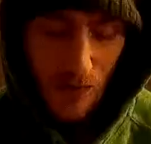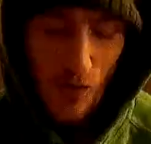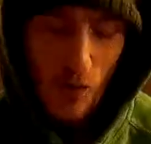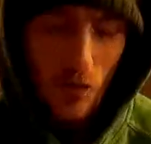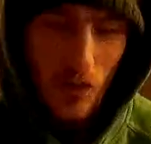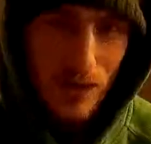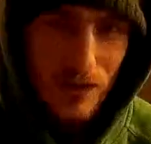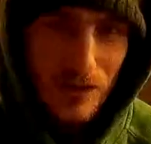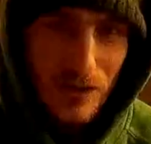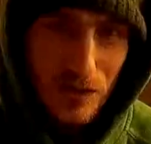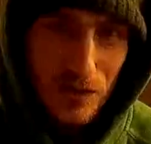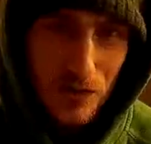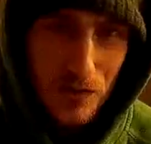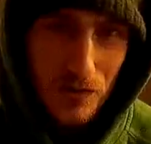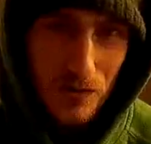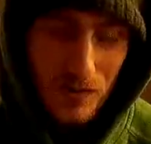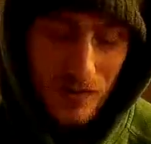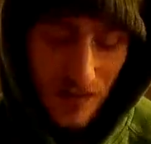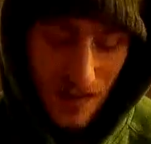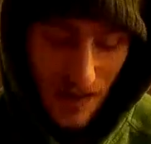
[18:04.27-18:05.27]
you want to,
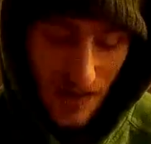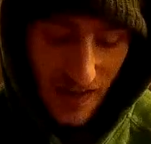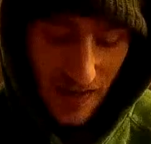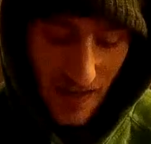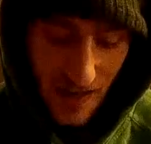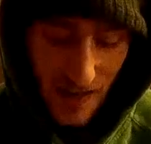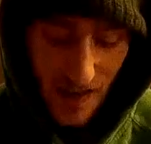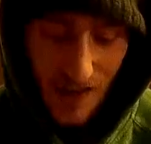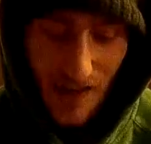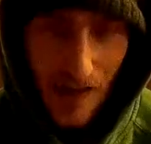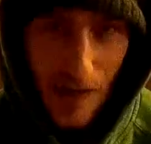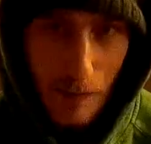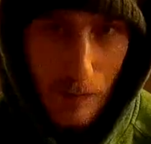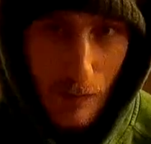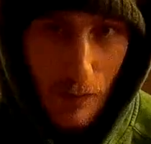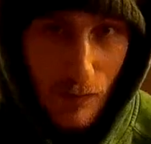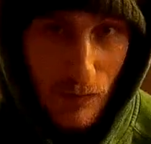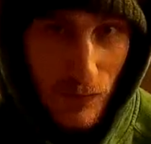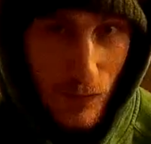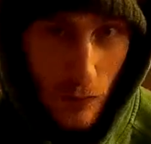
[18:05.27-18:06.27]
and I think I
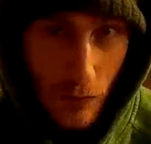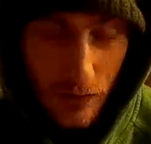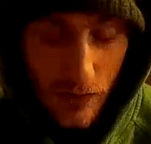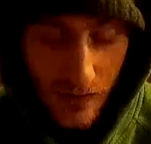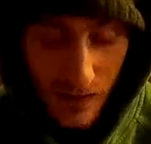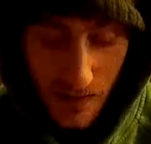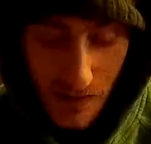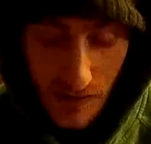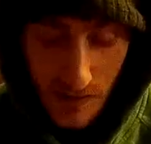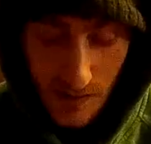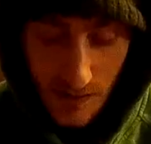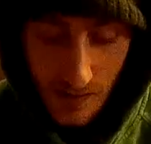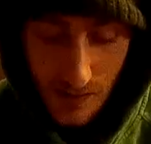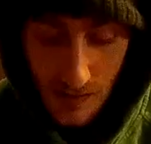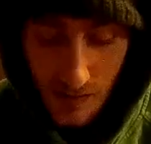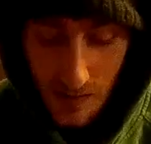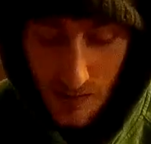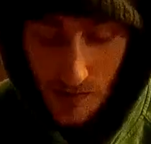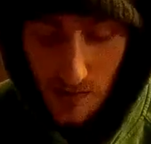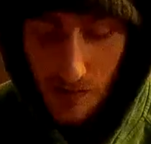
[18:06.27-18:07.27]
prefer this,
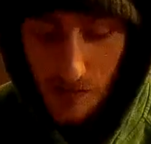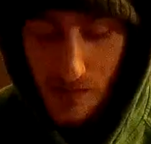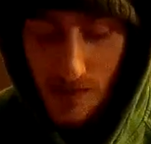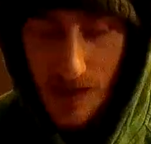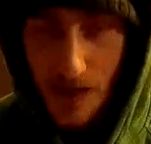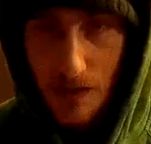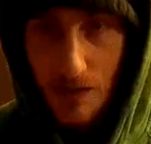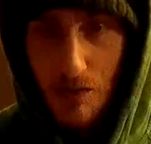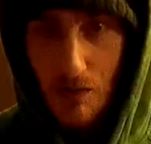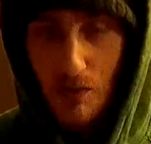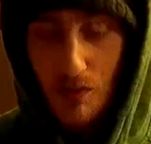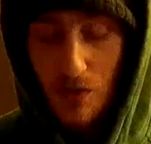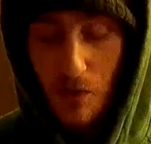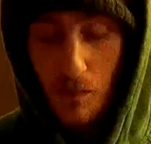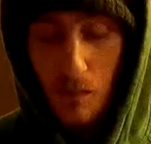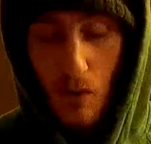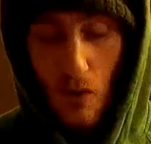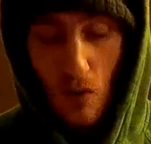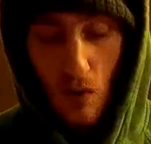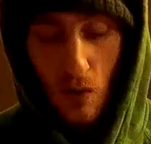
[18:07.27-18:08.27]
you download the
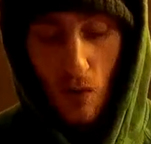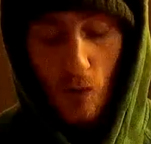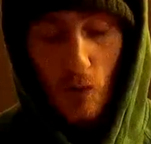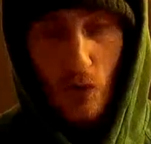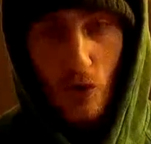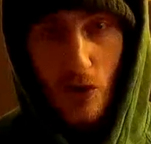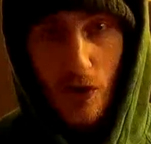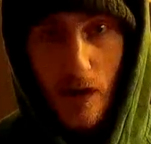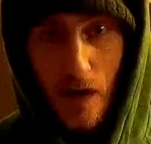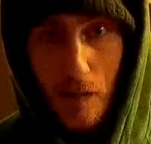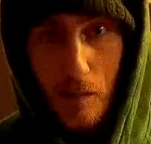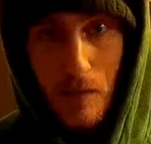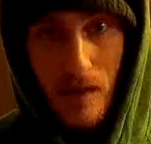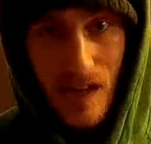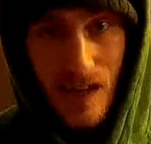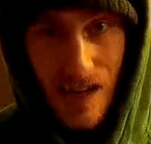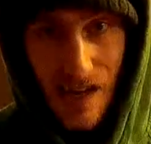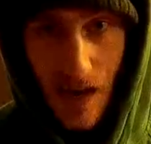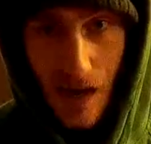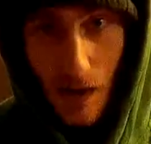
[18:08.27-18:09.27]
Polaroid
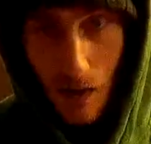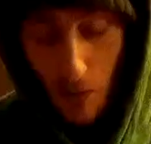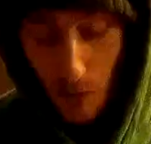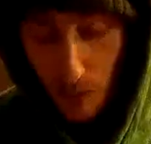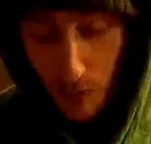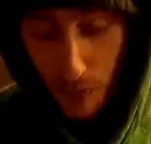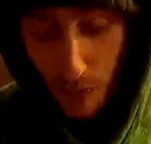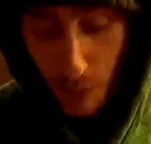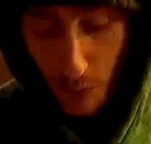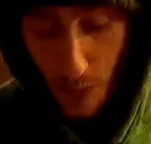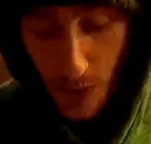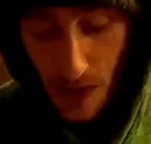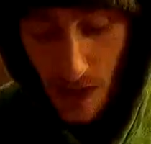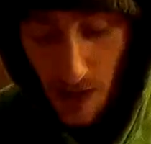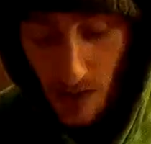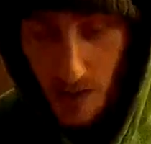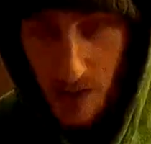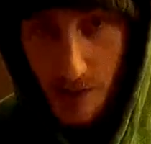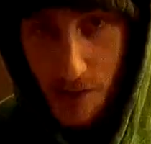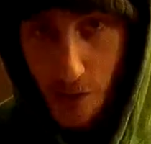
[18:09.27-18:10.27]

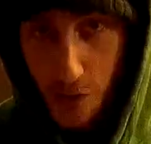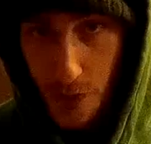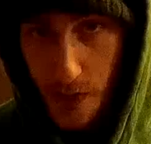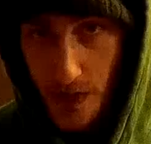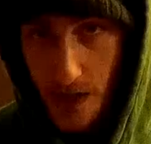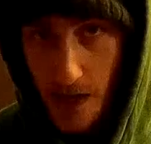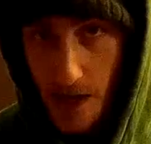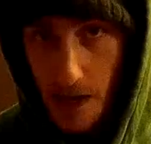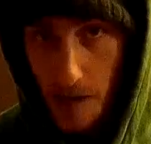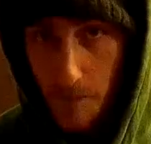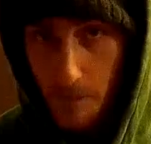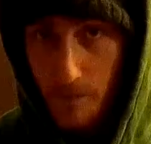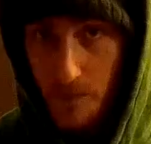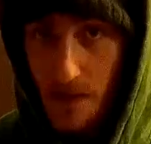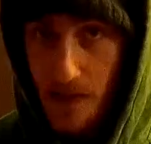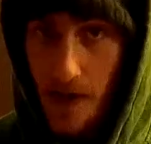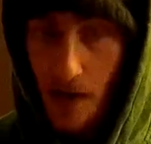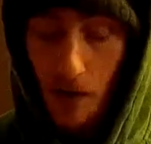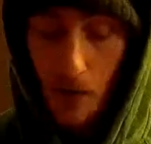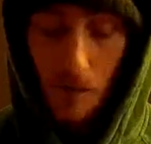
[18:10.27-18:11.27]
PL300 app.
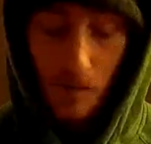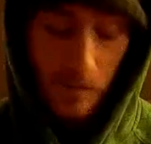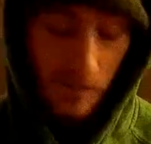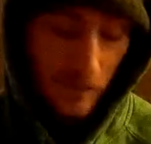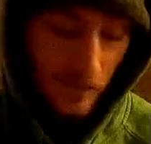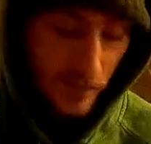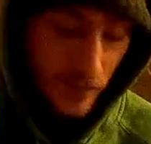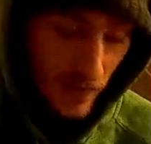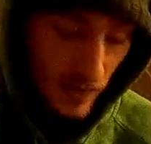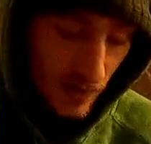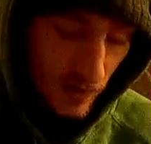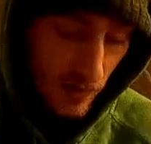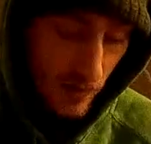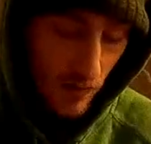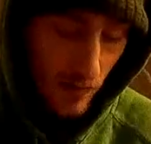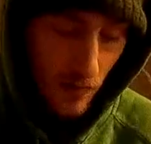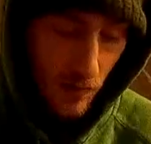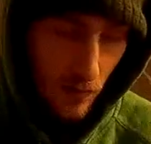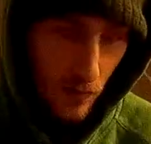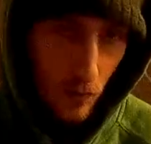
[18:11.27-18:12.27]
Now,
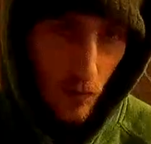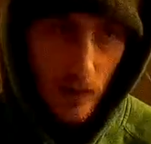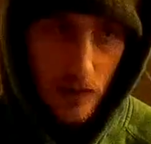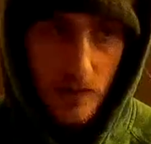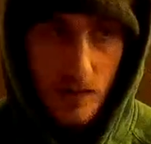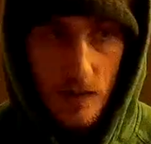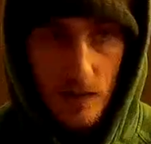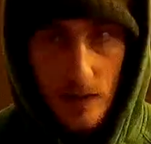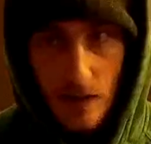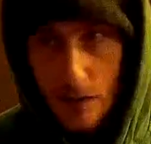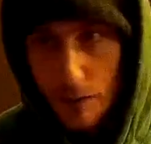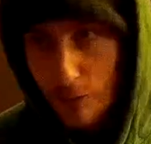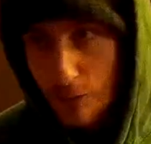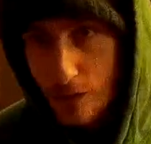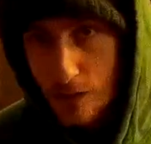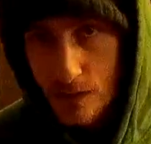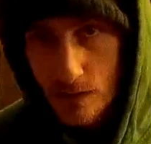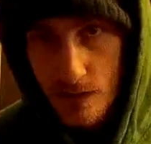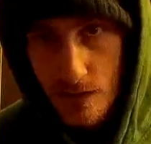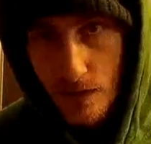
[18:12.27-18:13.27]
what's the
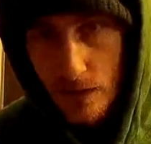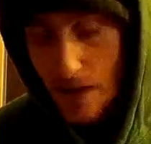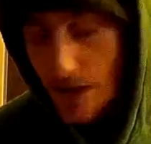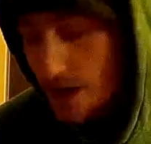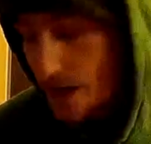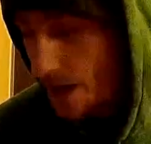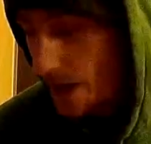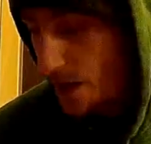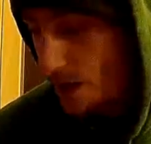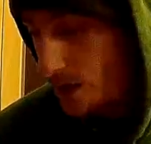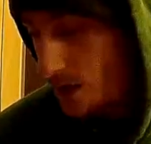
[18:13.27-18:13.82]
difference in that?